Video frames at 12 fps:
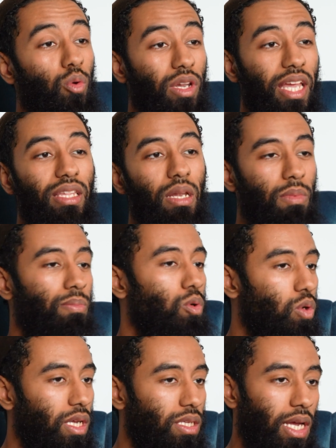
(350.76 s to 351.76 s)
al-yadi
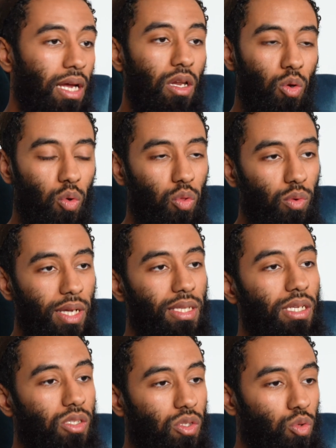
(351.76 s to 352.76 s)
al-mablulati ala al-udhu. It
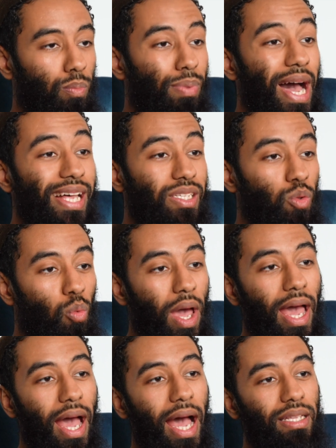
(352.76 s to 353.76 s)
is to pass wet
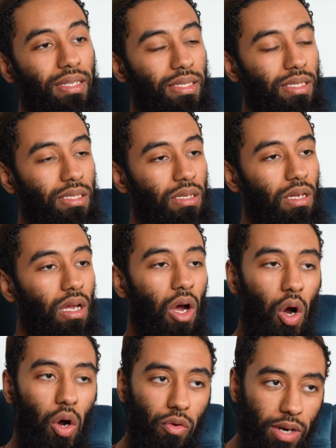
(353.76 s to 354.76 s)
hands
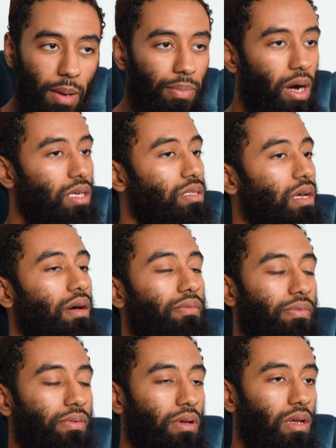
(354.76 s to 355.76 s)
over that part of
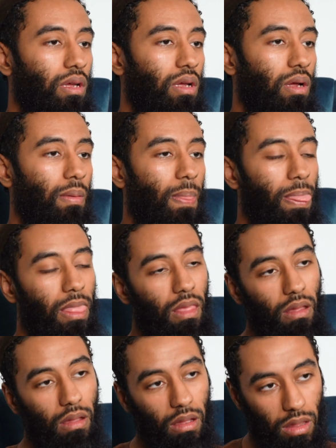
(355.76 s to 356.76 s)

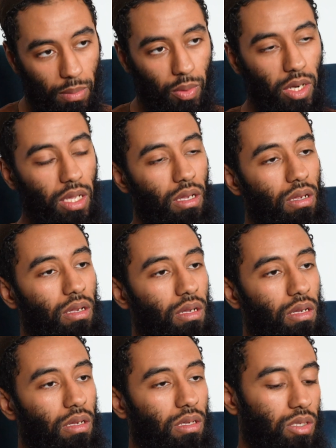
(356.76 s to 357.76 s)
the body.
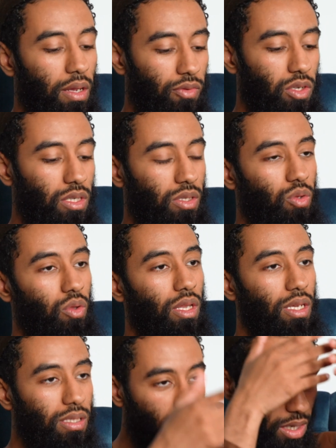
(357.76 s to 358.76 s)
So if you just do
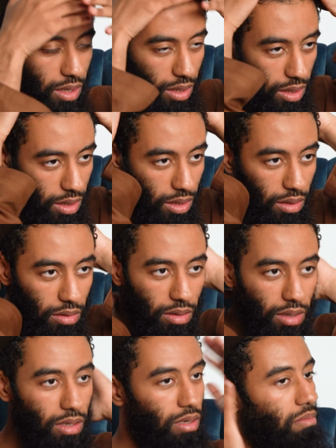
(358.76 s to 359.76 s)
this, and then
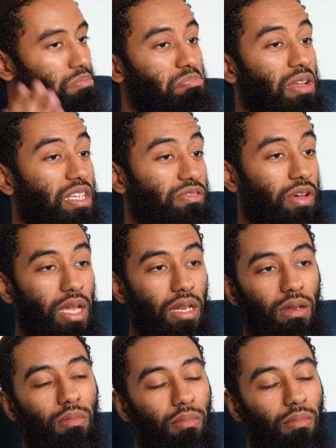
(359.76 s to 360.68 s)
that's fine.